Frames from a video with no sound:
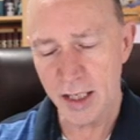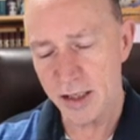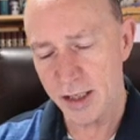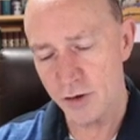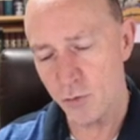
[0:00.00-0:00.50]
he
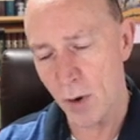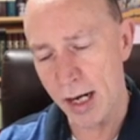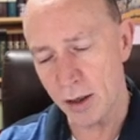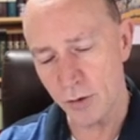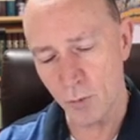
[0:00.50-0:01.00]
sends
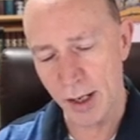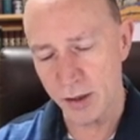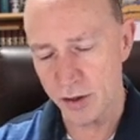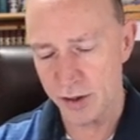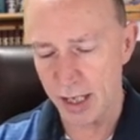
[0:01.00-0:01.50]
rain on the
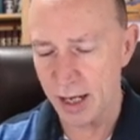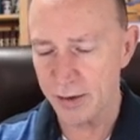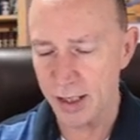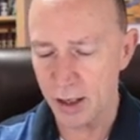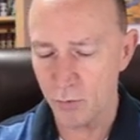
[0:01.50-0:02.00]
righteous
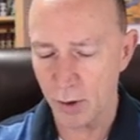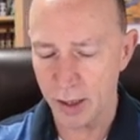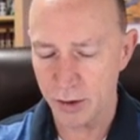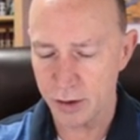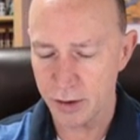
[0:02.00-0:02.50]
and the
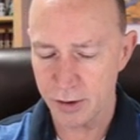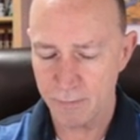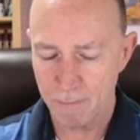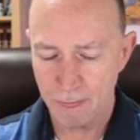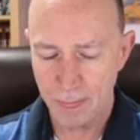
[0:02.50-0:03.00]
unrighteous.
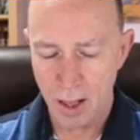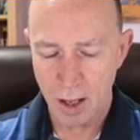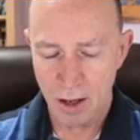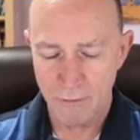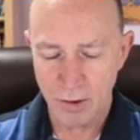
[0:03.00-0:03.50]

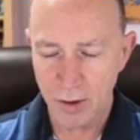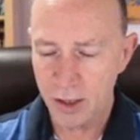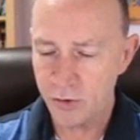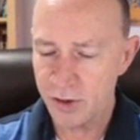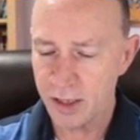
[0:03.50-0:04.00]
Very
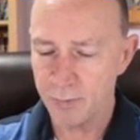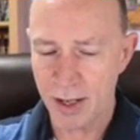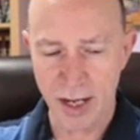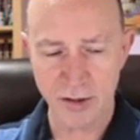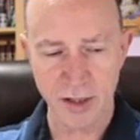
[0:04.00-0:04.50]
interesting
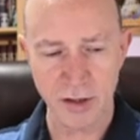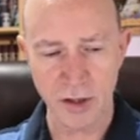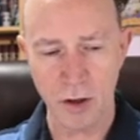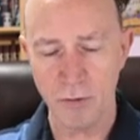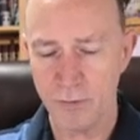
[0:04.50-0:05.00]
passage
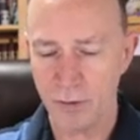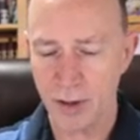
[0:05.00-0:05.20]
over